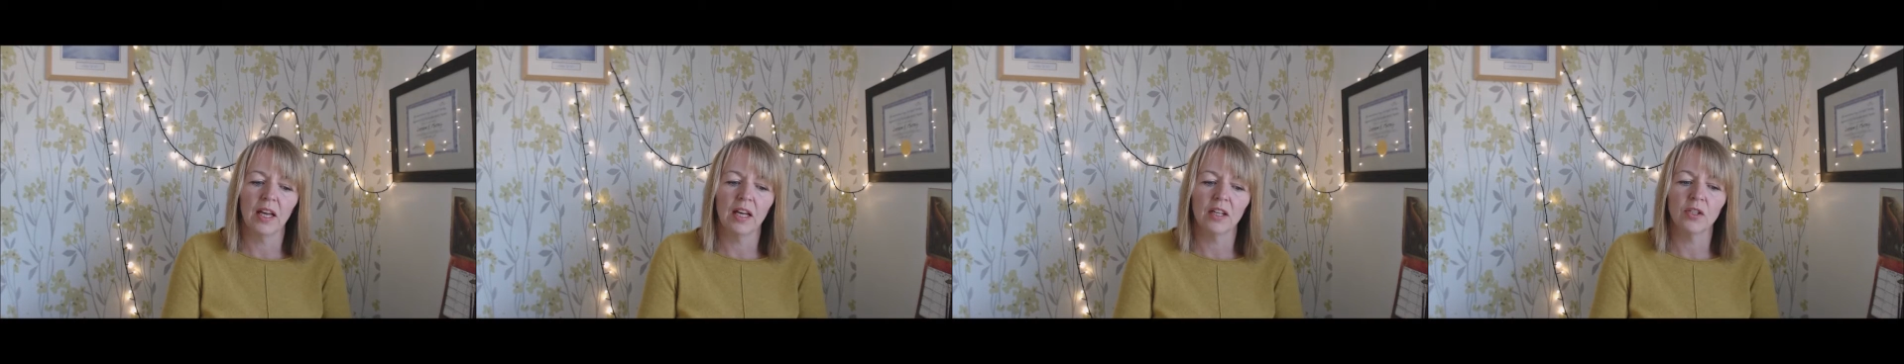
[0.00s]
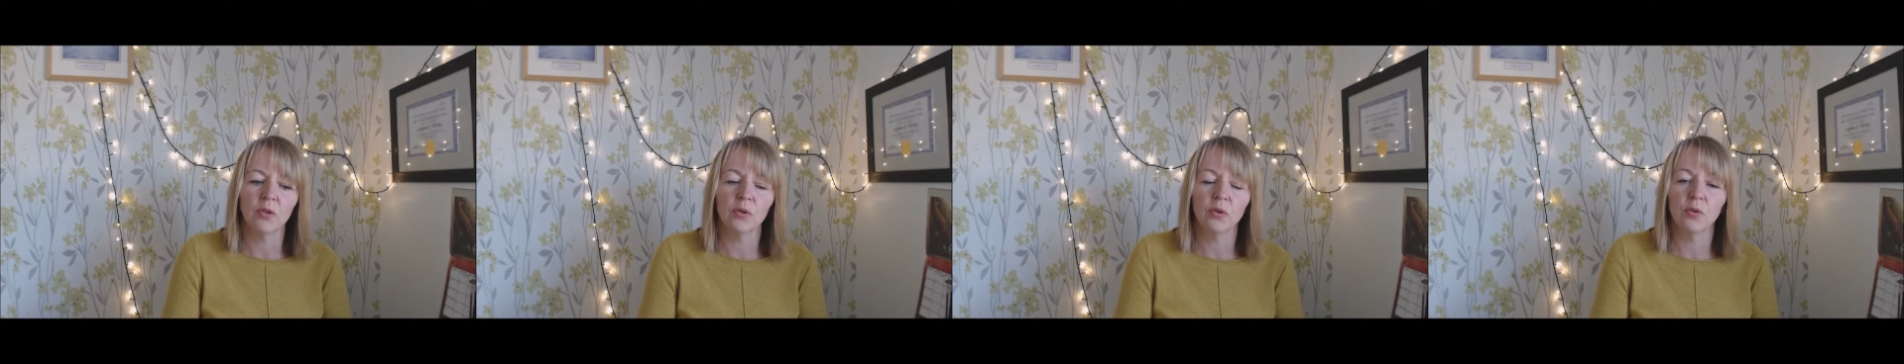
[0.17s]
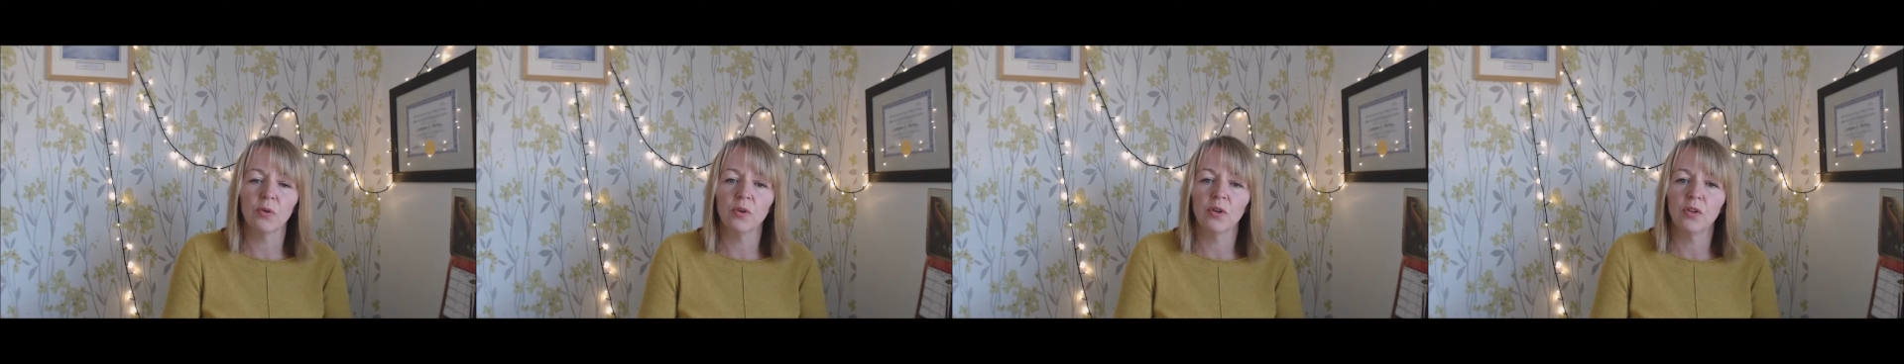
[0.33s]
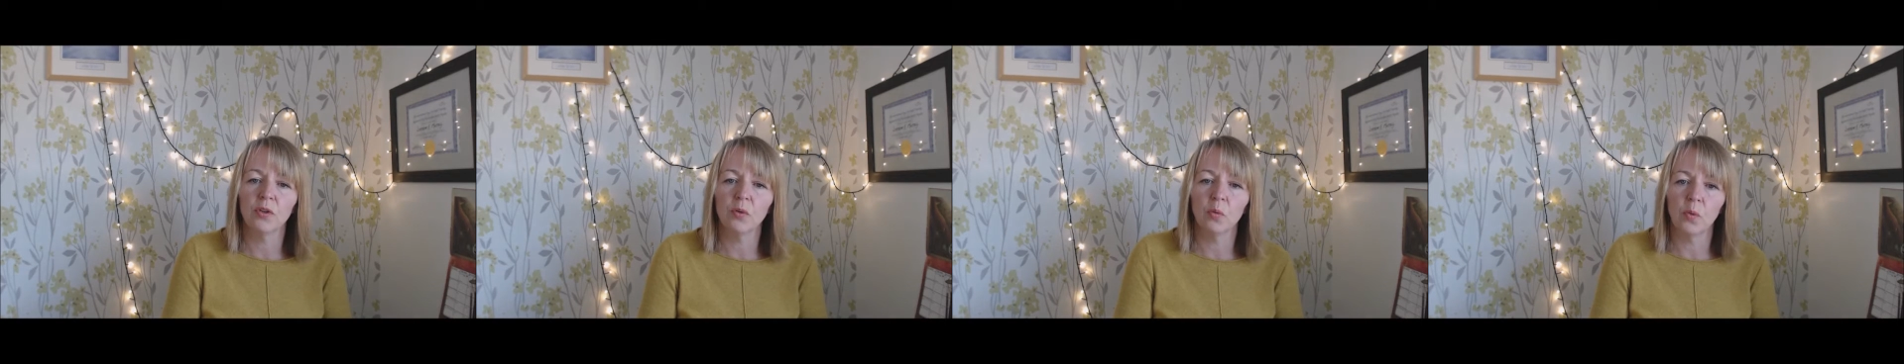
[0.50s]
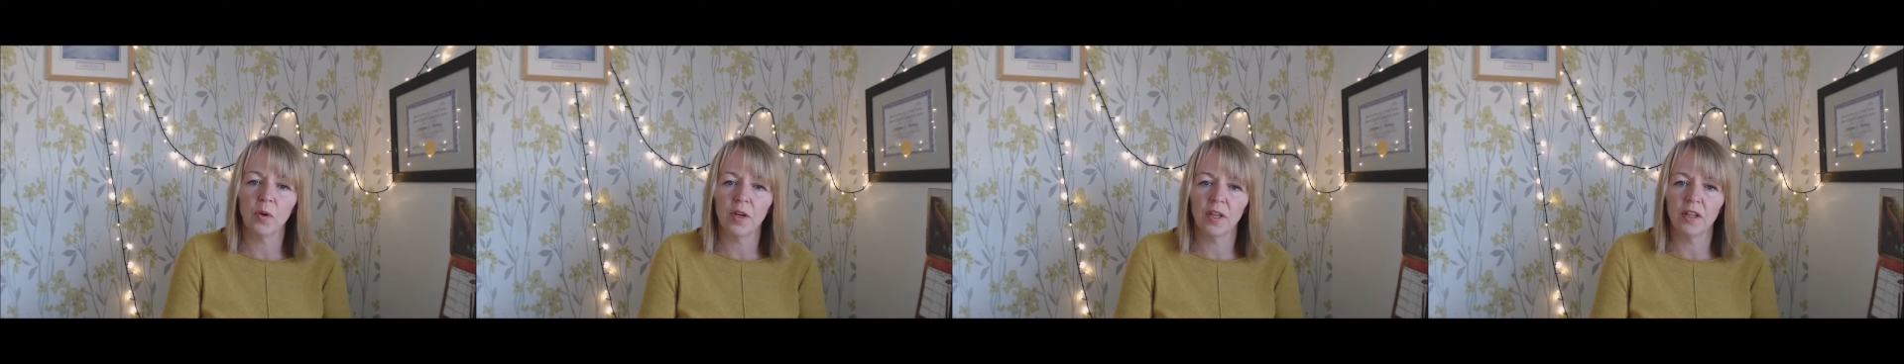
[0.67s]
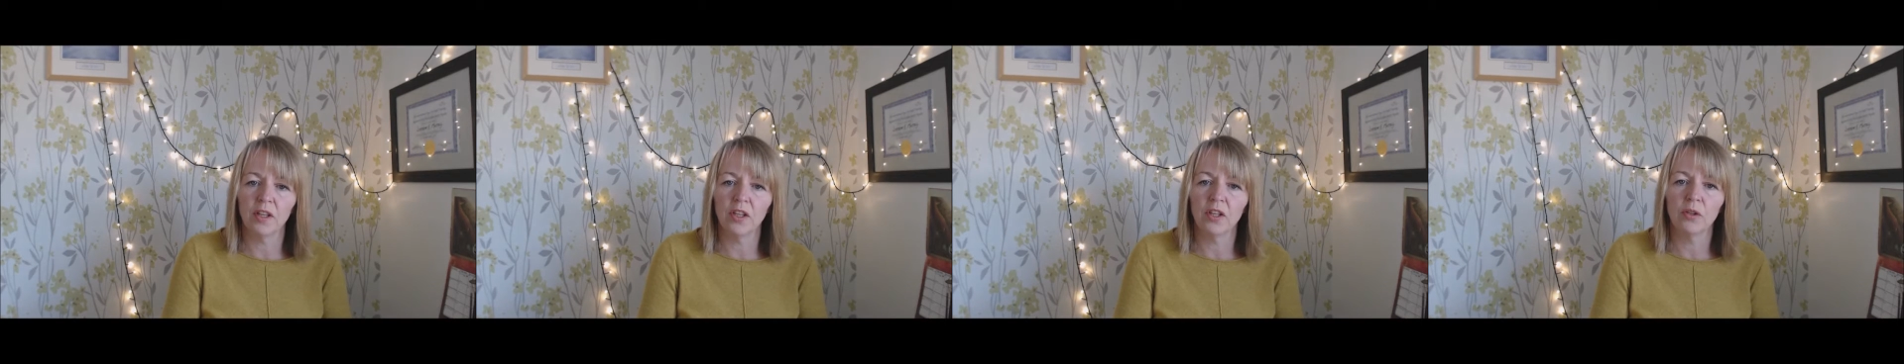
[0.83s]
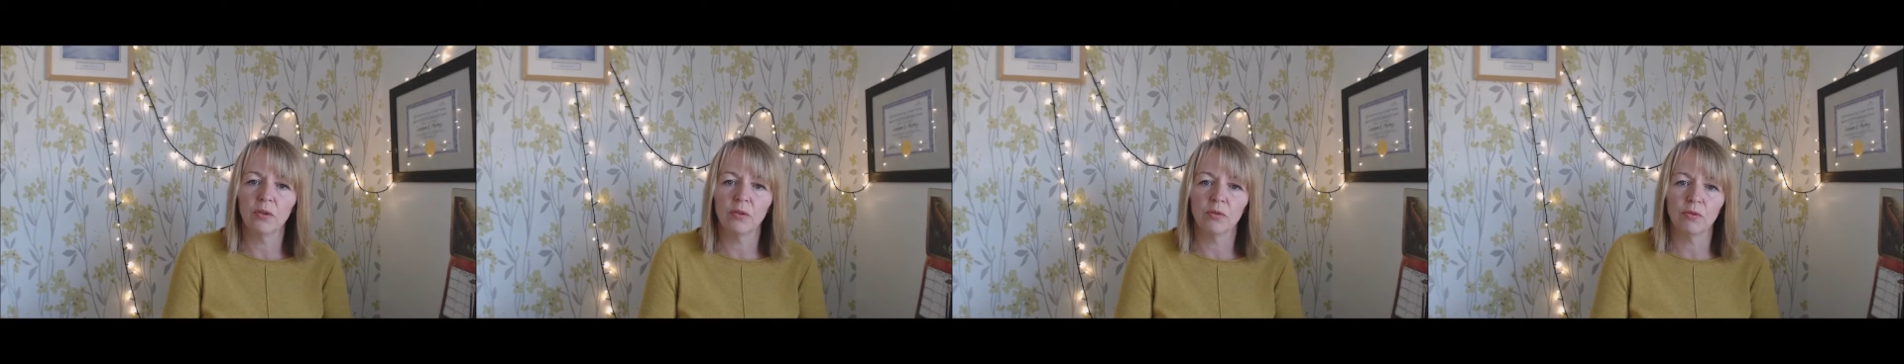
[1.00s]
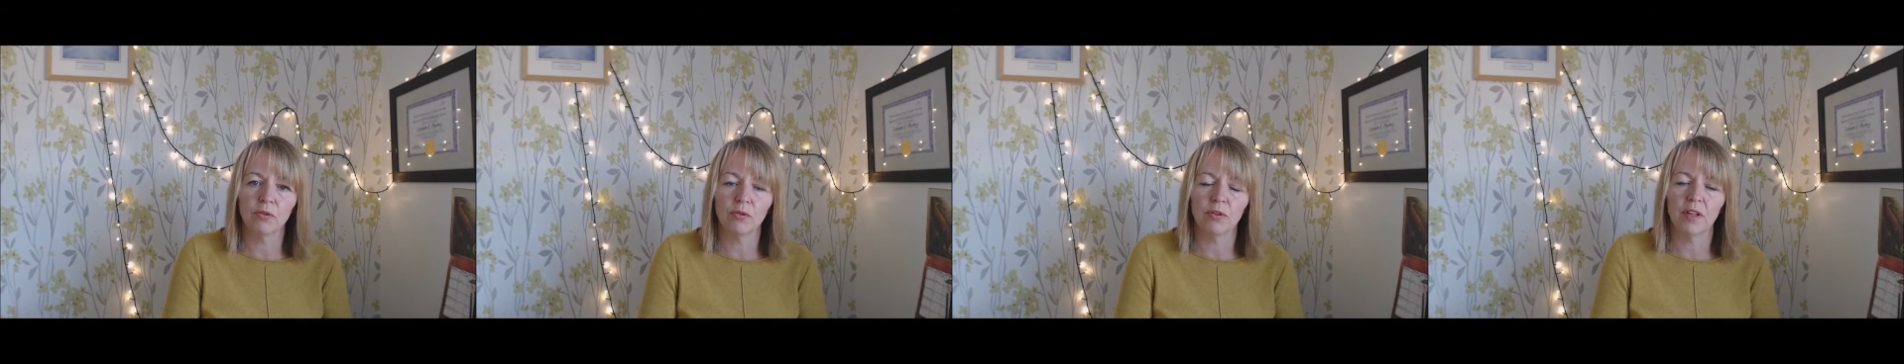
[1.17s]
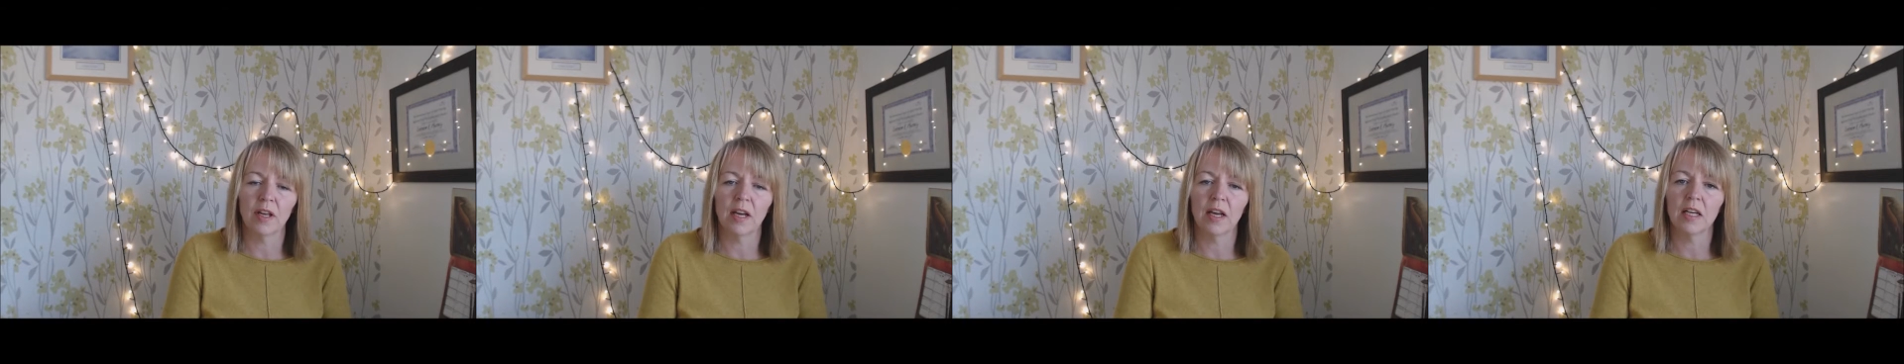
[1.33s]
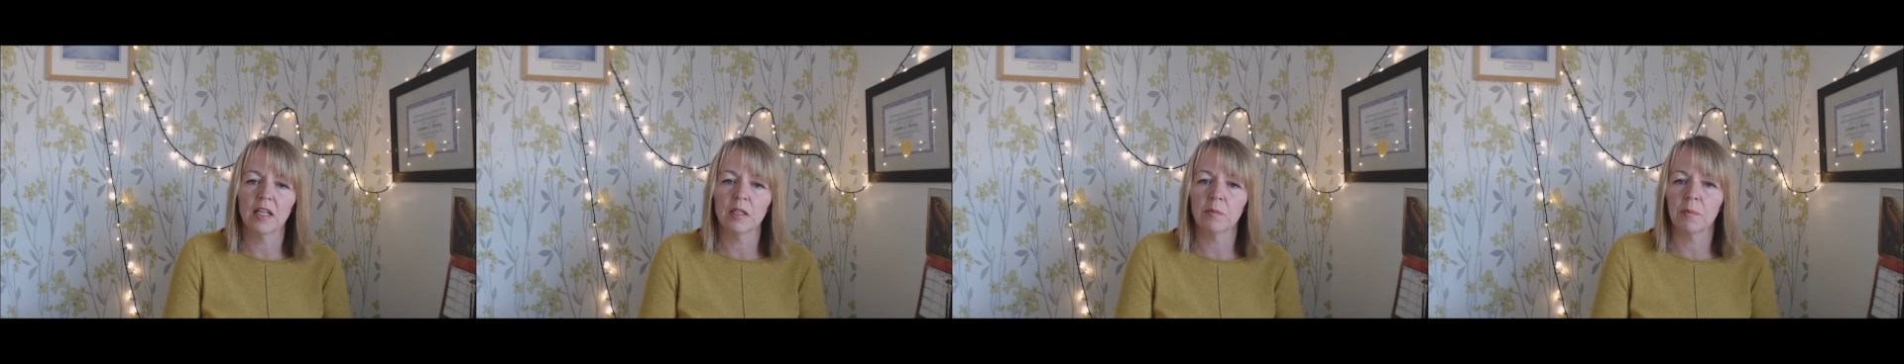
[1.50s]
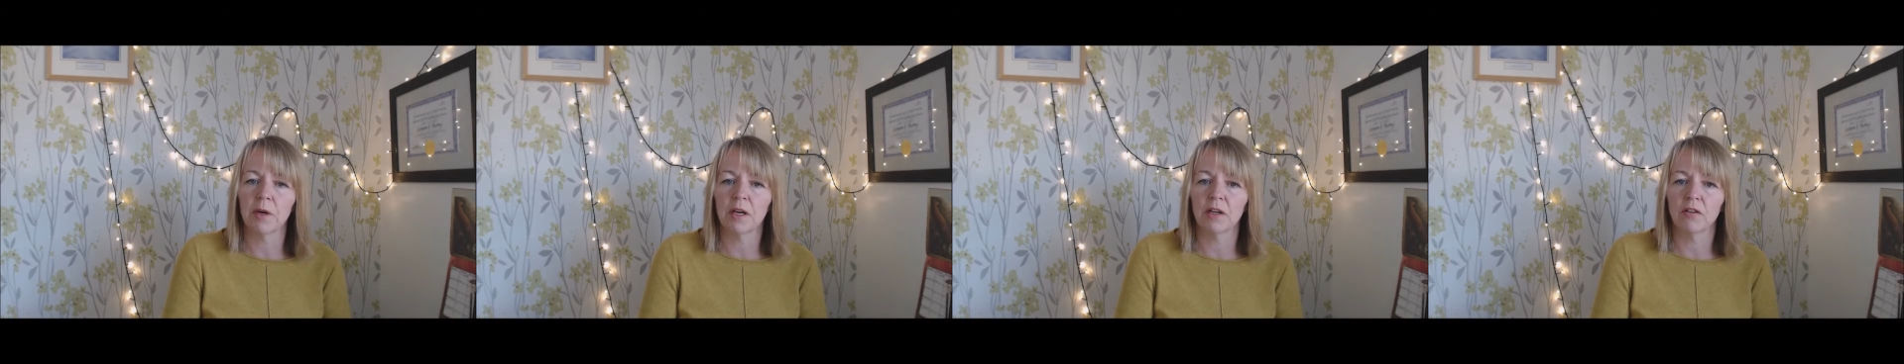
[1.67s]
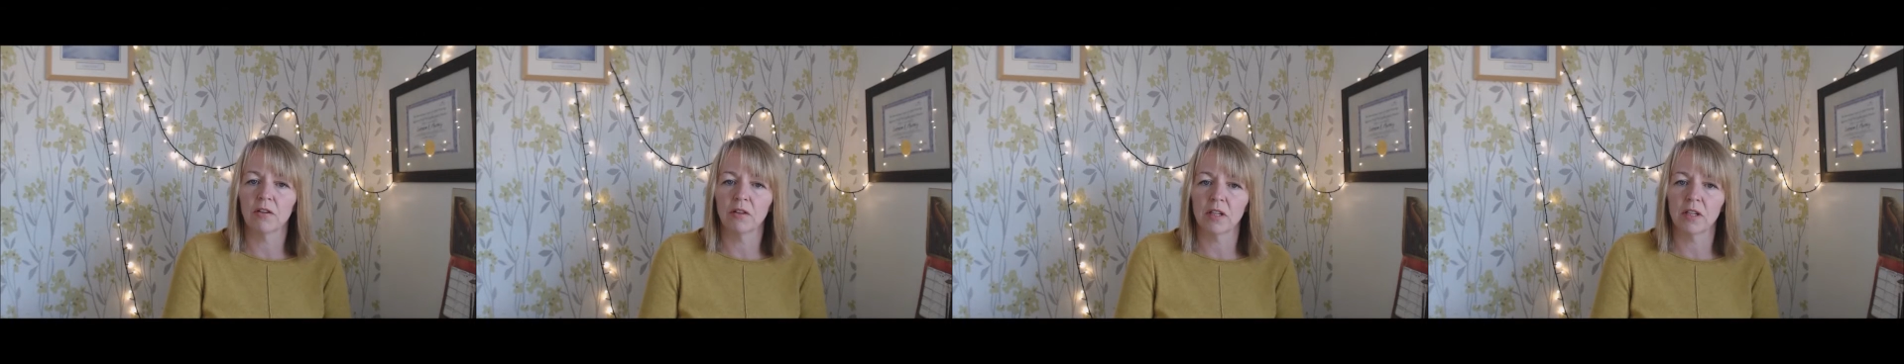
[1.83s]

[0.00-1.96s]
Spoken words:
So the way that you'll do that is by